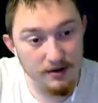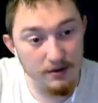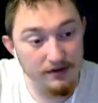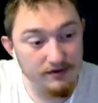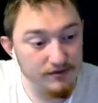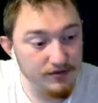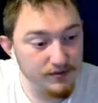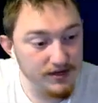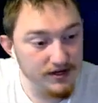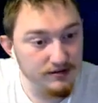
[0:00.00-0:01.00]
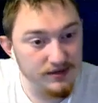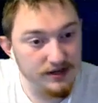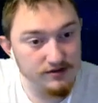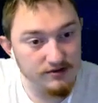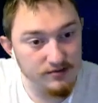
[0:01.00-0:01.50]
Oh, that's level 3, so we got
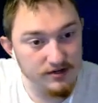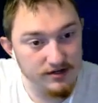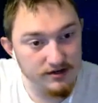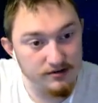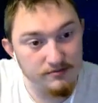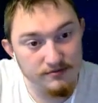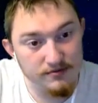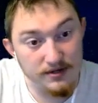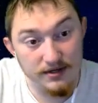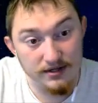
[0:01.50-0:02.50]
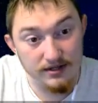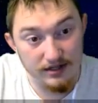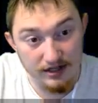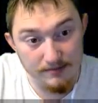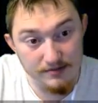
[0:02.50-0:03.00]
2 more to go before
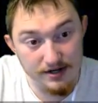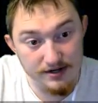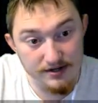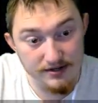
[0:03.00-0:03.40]
I'm done.